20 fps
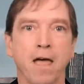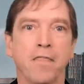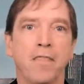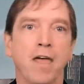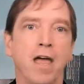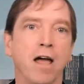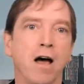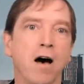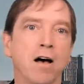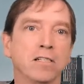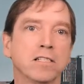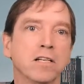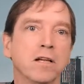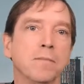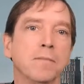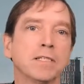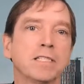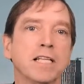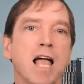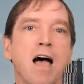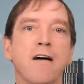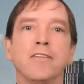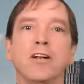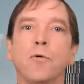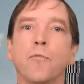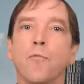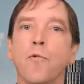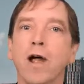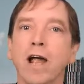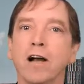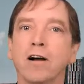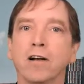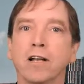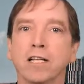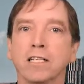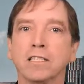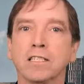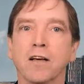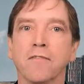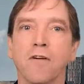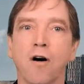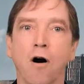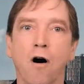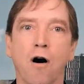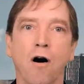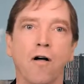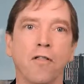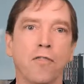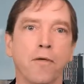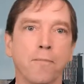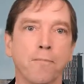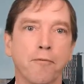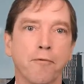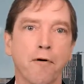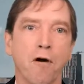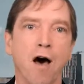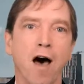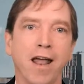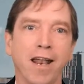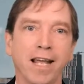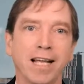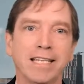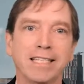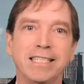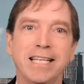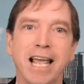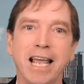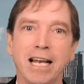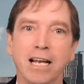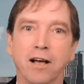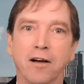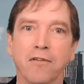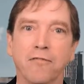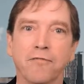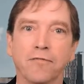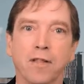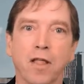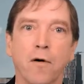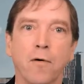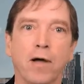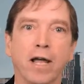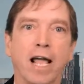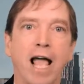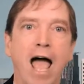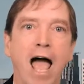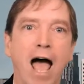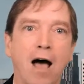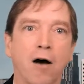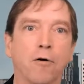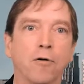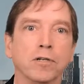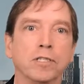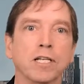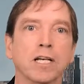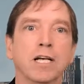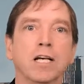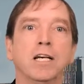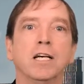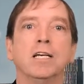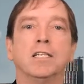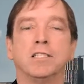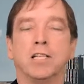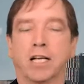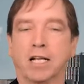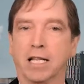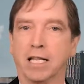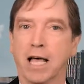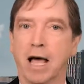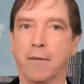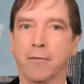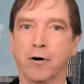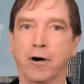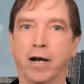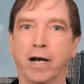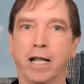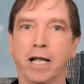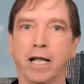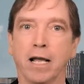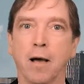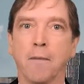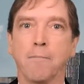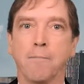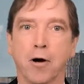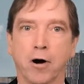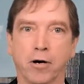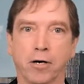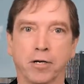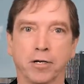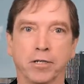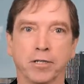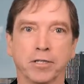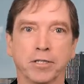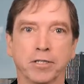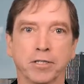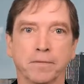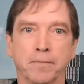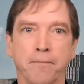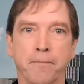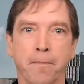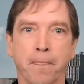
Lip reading: They also must have an awareness of all the product data flowing out to collaborating partners.